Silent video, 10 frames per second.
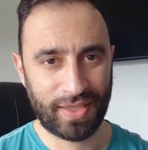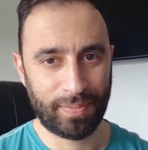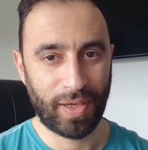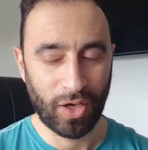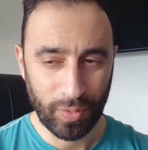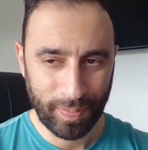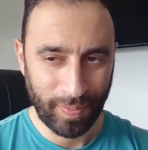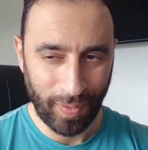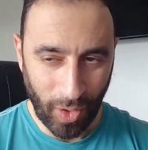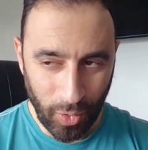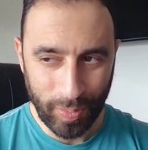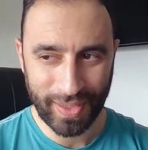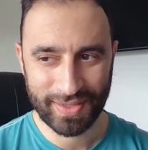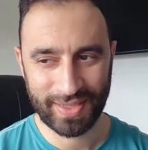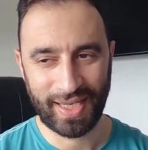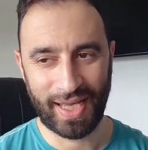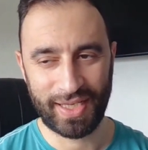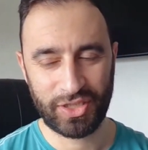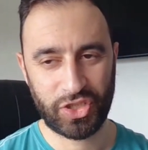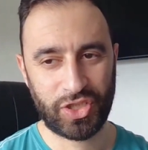hoping to
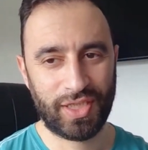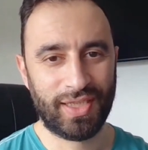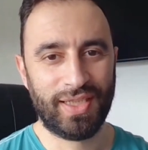catch